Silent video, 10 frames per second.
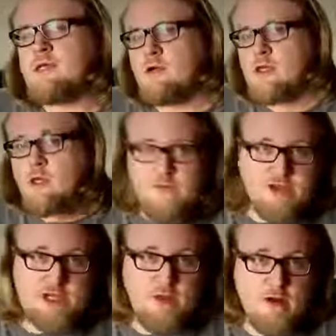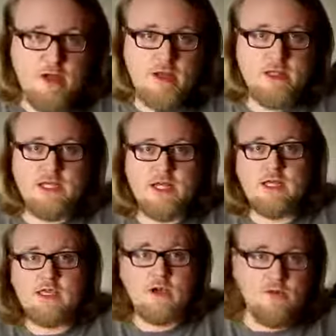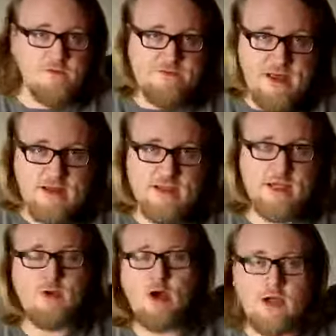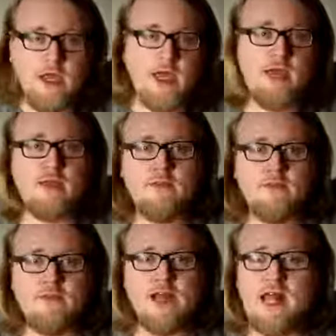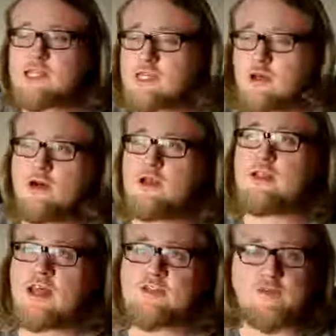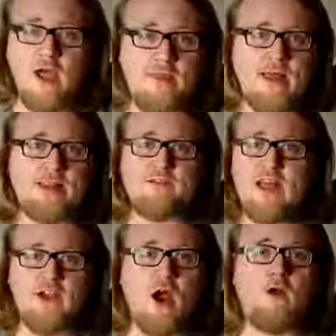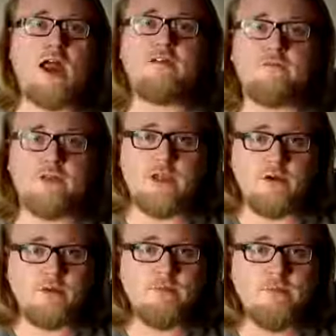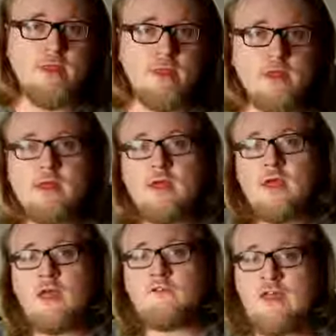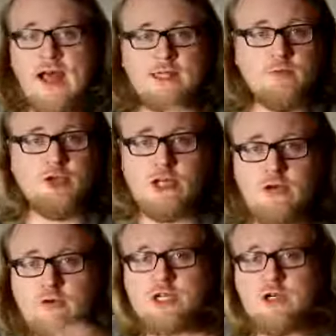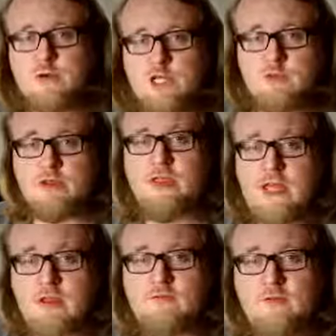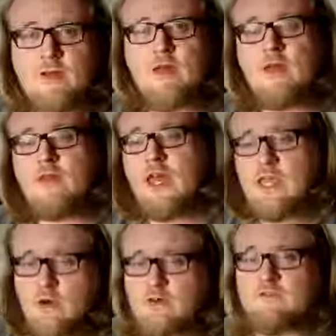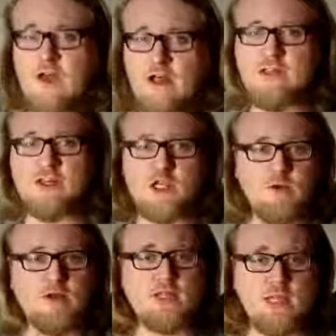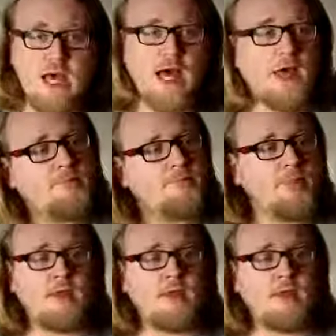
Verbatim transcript: So, you've experienced it, you've felt Him. Okay, that's good, that's fine, that's, that's alright for you. If that's what you choose to believe, that you have felt and experienced God,